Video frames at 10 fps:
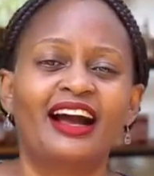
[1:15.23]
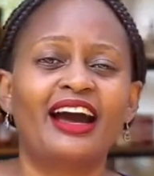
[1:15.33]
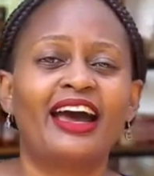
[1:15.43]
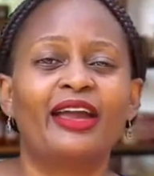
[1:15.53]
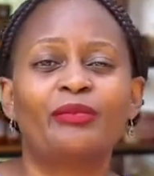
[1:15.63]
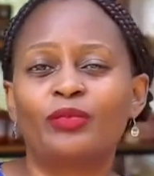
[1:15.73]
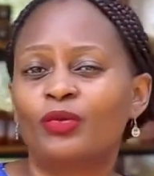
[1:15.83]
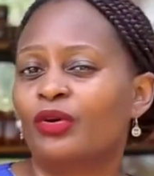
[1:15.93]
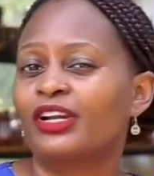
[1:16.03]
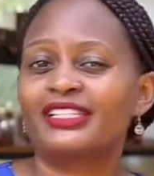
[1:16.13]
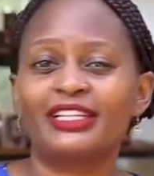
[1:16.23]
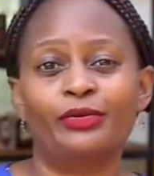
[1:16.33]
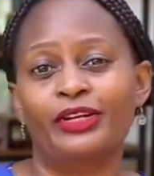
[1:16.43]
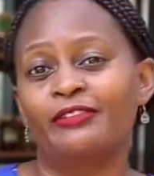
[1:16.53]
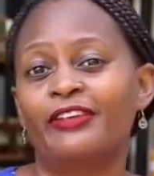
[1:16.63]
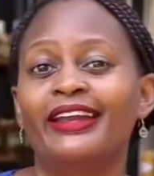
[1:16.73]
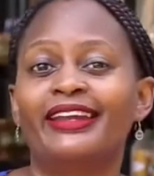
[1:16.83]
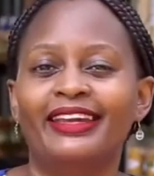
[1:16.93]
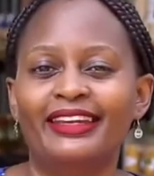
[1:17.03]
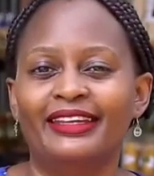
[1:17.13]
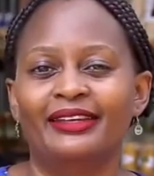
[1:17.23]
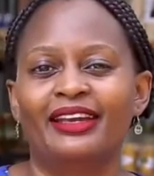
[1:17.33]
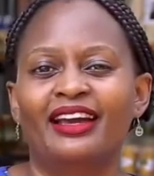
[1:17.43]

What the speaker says: I honestly couldn't find any.